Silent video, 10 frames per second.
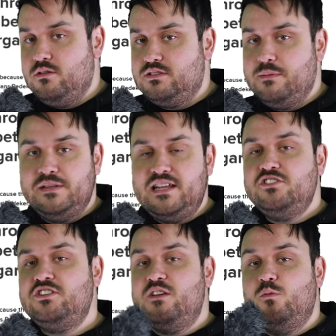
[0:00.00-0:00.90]
those, a
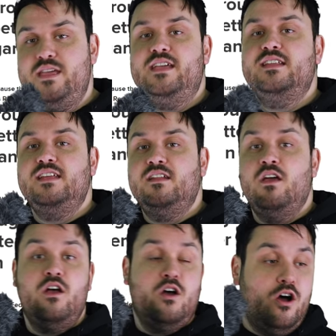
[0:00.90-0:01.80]
potentially weakening
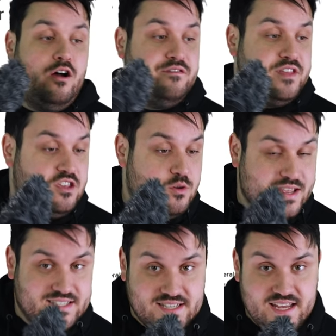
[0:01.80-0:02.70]
of the
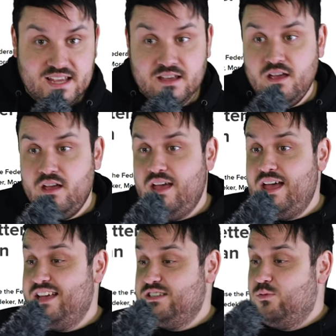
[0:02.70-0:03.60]
USD,
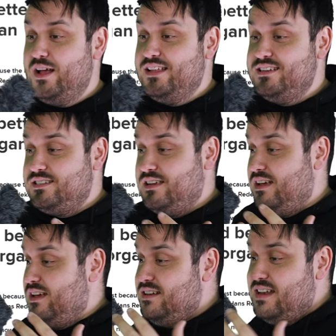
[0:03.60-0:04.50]
as well as
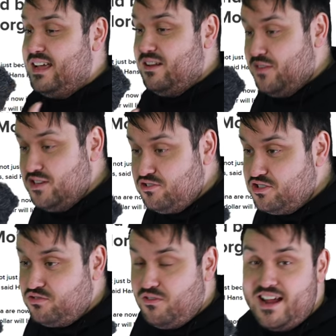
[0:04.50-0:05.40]
negative
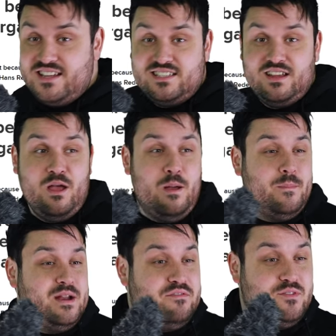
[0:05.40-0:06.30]
interest rates,
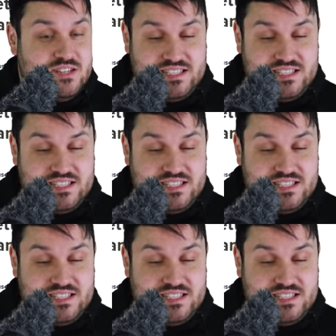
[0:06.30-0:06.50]
but even